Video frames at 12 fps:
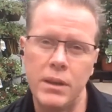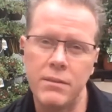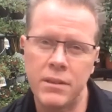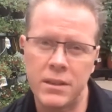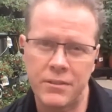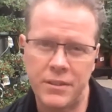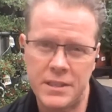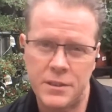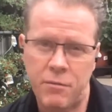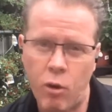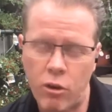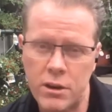Even if
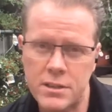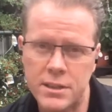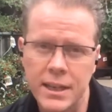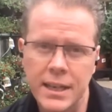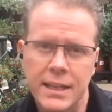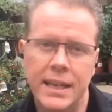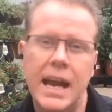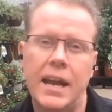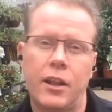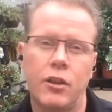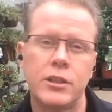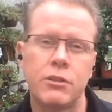it's forced, they
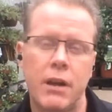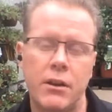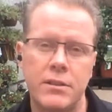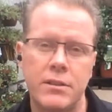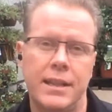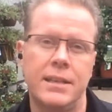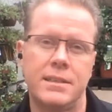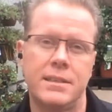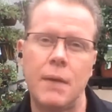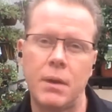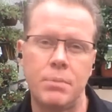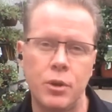kind of looked around and said, listen,
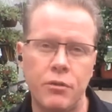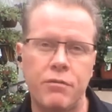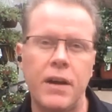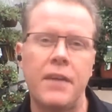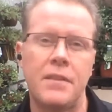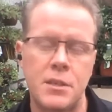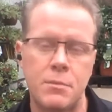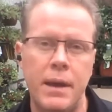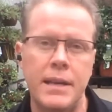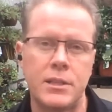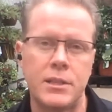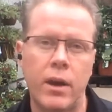I'm going to beautify this
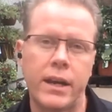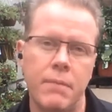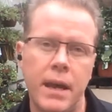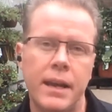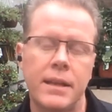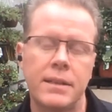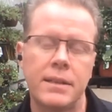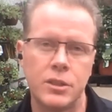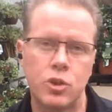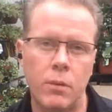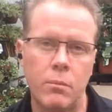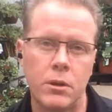space so I can make it as
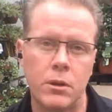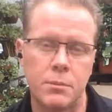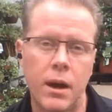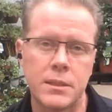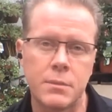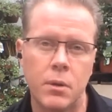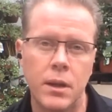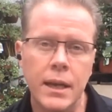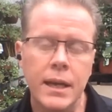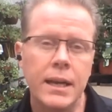enjoyable as possible.